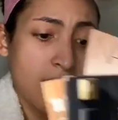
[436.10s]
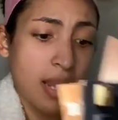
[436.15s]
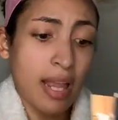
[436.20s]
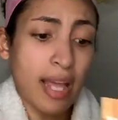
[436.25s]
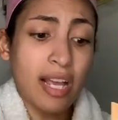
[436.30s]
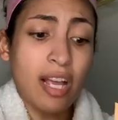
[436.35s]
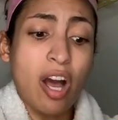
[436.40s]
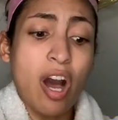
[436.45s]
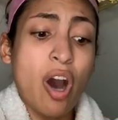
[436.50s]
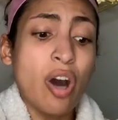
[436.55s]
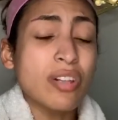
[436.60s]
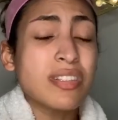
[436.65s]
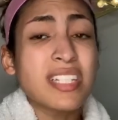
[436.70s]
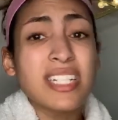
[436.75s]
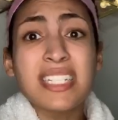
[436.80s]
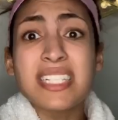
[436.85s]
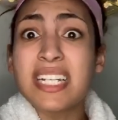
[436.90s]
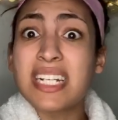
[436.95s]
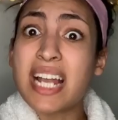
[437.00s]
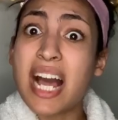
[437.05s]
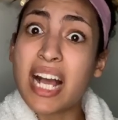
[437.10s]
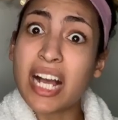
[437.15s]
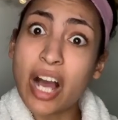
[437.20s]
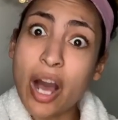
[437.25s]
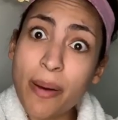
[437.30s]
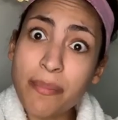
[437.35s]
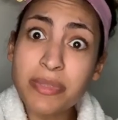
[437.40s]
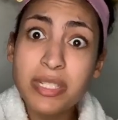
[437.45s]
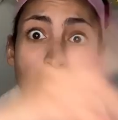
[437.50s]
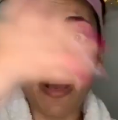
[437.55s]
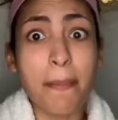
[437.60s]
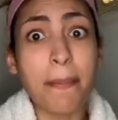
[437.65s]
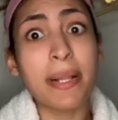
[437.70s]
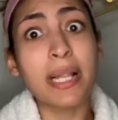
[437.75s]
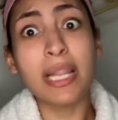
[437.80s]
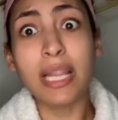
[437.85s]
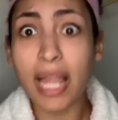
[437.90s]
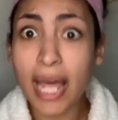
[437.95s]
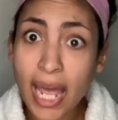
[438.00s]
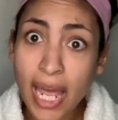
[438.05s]
Like, Ulta did not come to
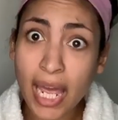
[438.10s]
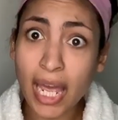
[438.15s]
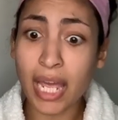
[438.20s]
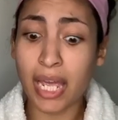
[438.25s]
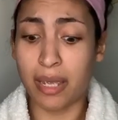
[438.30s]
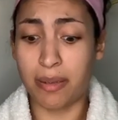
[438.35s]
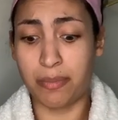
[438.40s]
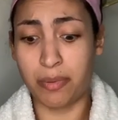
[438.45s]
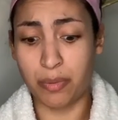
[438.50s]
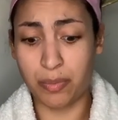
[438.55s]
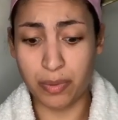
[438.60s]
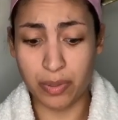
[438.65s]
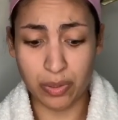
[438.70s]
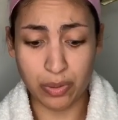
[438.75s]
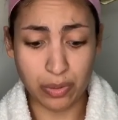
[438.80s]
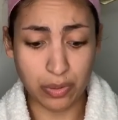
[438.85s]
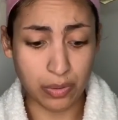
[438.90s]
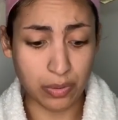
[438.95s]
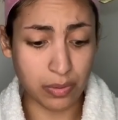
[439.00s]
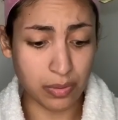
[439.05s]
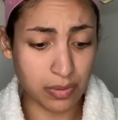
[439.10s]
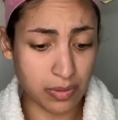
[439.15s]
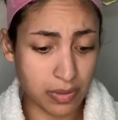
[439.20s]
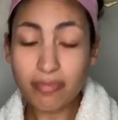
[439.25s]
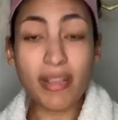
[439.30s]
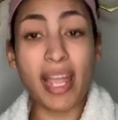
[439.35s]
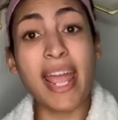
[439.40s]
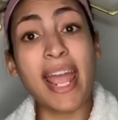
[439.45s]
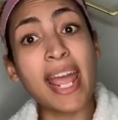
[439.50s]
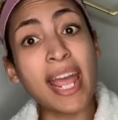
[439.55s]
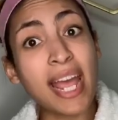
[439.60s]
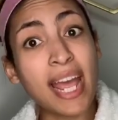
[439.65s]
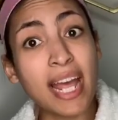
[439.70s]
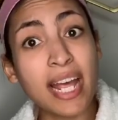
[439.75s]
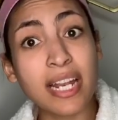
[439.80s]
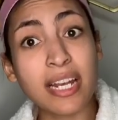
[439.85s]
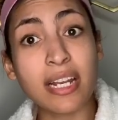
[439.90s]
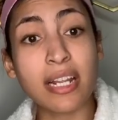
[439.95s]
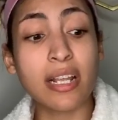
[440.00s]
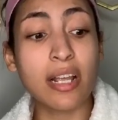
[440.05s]
play, boo-boo.
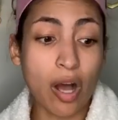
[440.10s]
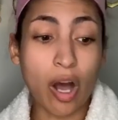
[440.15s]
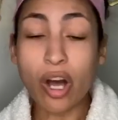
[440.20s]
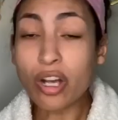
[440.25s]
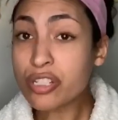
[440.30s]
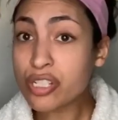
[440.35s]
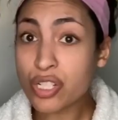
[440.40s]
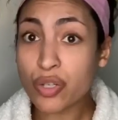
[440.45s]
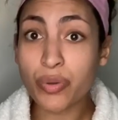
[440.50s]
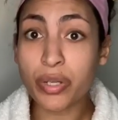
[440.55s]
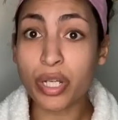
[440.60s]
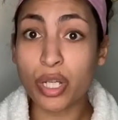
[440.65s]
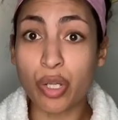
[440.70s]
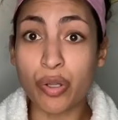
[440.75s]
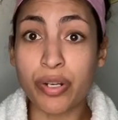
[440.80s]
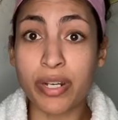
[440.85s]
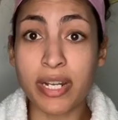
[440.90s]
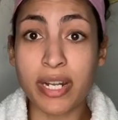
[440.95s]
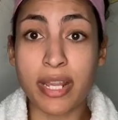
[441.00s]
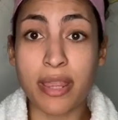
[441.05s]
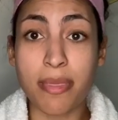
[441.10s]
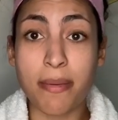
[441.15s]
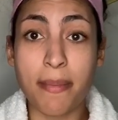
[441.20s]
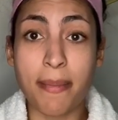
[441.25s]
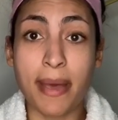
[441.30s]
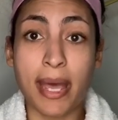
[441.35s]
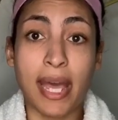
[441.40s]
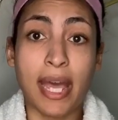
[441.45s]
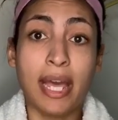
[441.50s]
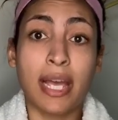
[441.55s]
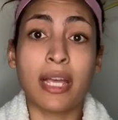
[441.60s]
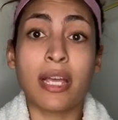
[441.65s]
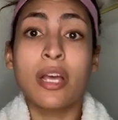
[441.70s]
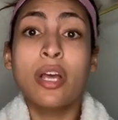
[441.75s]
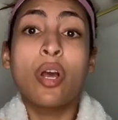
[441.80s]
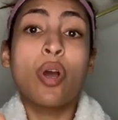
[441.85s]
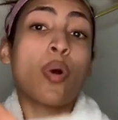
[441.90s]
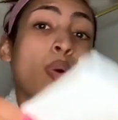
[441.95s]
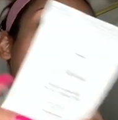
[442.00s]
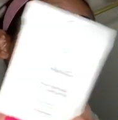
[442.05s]
And also included in the bag
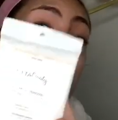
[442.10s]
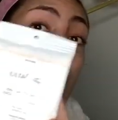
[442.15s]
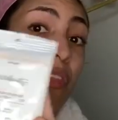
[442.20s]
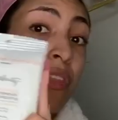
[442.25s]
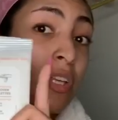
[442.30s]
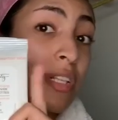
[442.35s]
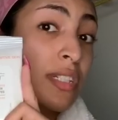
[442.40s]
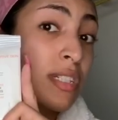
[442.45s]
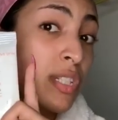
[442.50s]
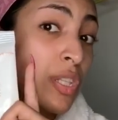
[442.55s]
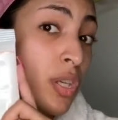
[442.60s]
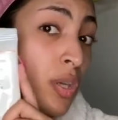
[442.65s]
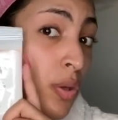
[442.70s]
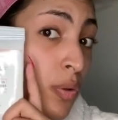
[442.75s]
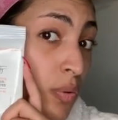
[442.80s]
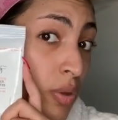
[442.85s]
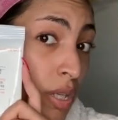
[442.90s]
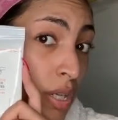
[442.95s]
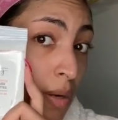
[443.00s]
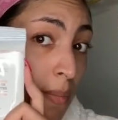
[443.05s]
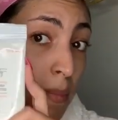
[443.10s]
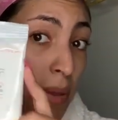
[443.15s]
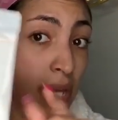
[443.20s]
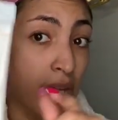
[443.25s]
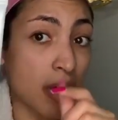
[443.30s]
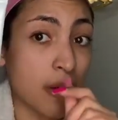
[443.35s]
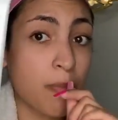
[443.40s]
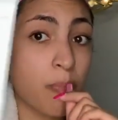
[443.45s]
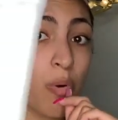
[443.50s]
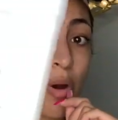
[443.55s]
were these cute little makeup